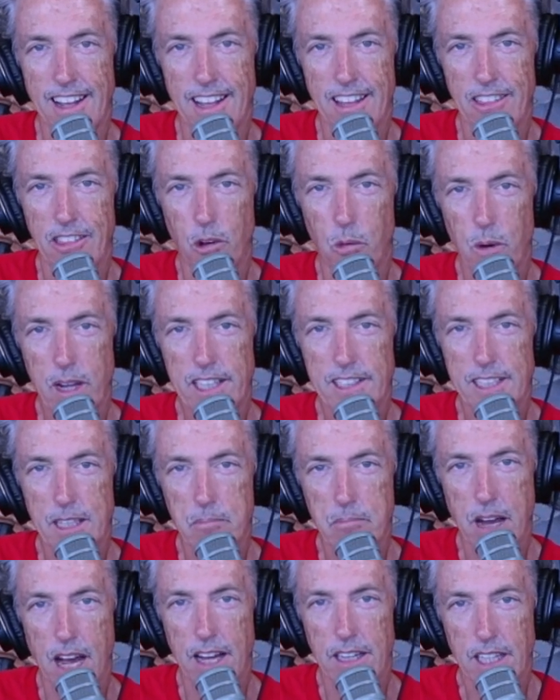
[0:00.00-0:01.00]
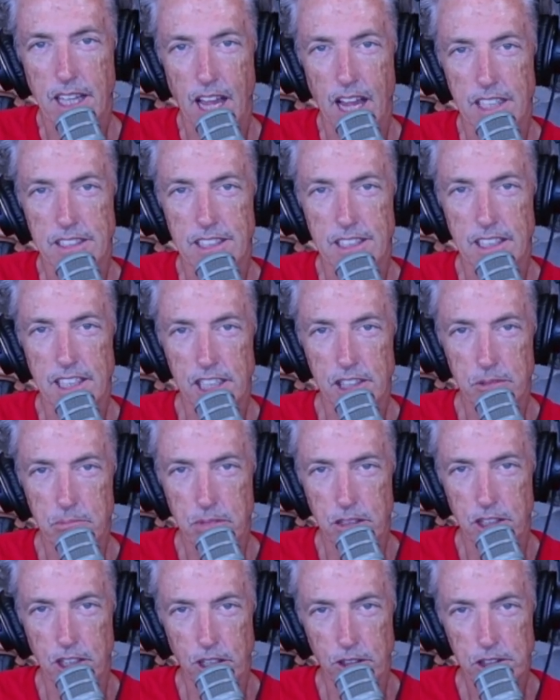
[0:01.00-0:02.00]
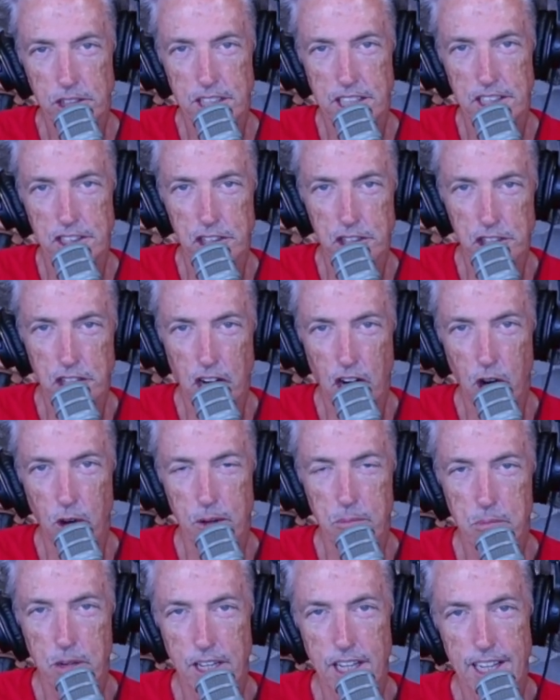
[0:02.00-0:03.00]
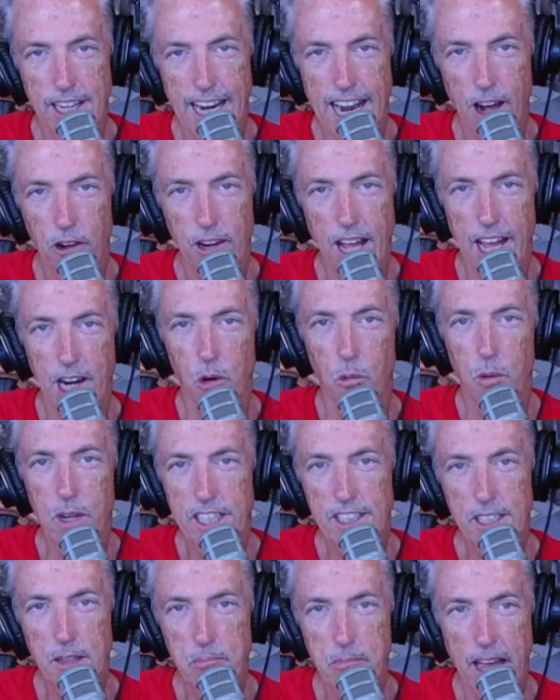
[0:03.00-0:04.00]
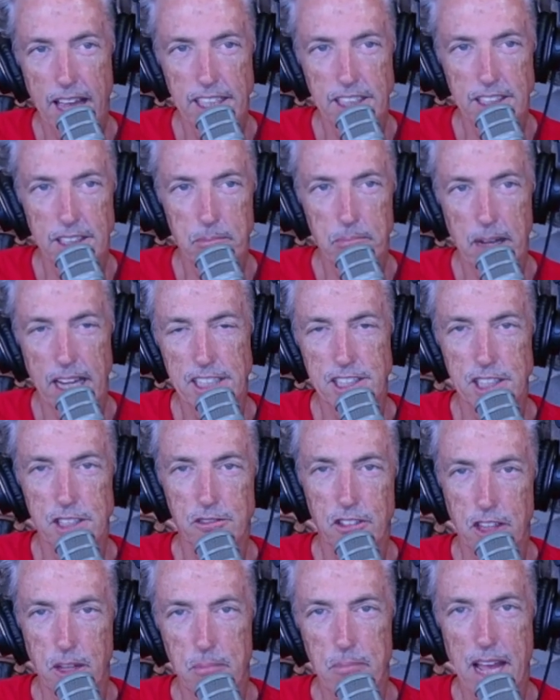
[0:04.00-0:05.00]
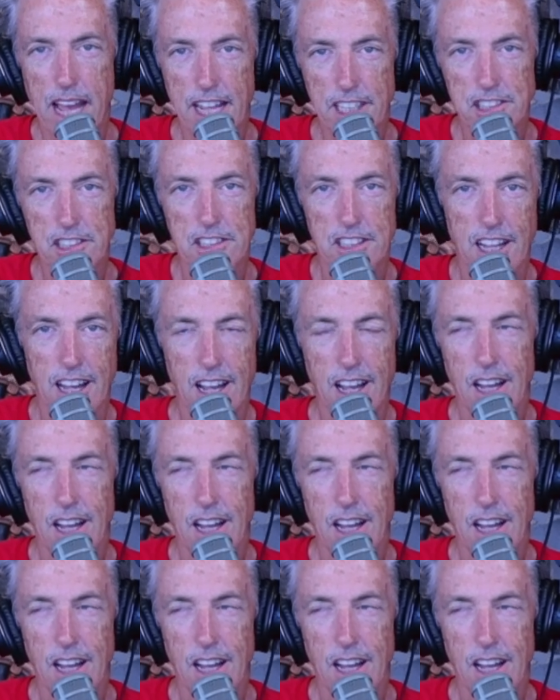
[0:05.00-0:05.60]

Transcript: the weekly podcast, at least producing the show and putting it out on a weekly base basis for the past